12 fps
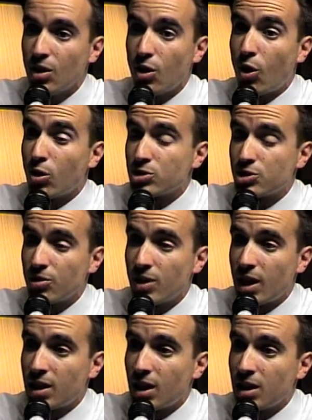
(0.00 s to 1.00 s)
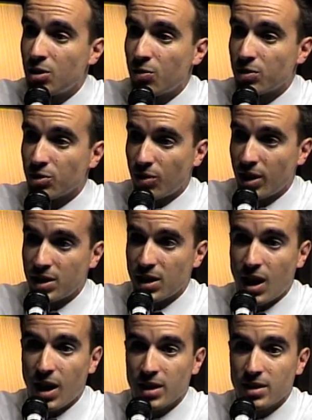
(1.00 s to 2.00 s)
Also that night over at the Grand
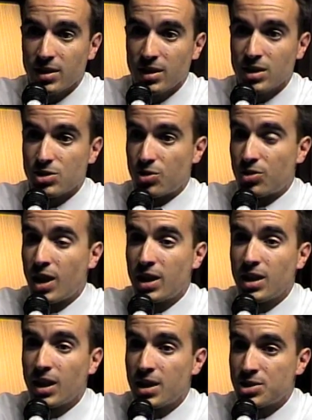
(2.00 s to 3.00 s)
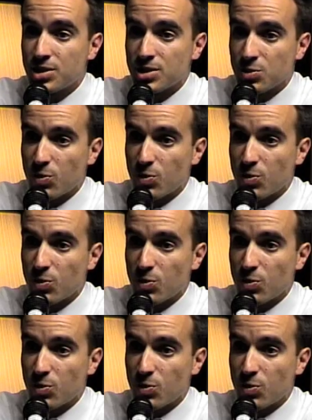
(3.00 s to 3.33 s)
Hyatt is our Night of Legends,